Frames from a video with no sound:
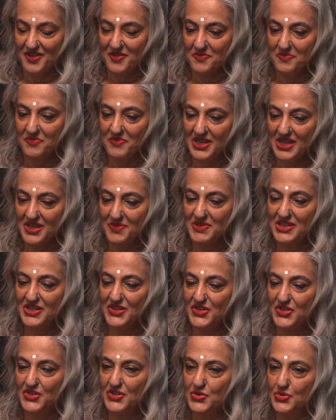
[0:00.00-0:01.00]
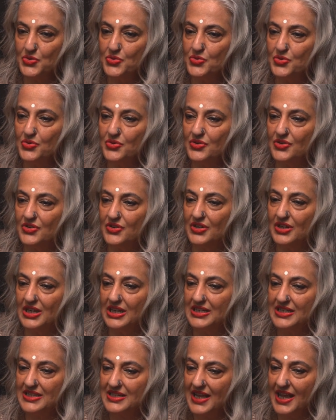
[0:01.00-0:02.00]
maybe do a
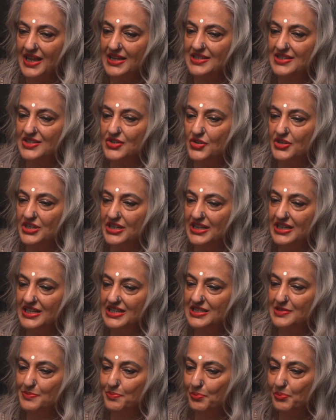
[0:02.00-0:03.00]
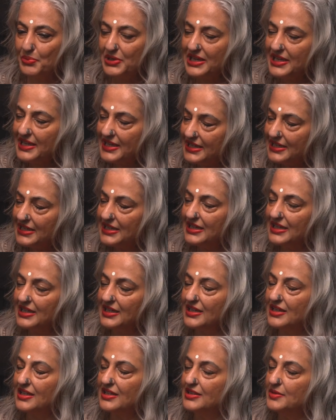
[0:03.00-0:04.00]
text on
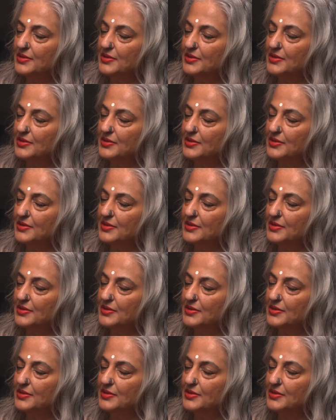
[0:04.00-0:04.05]
explaining the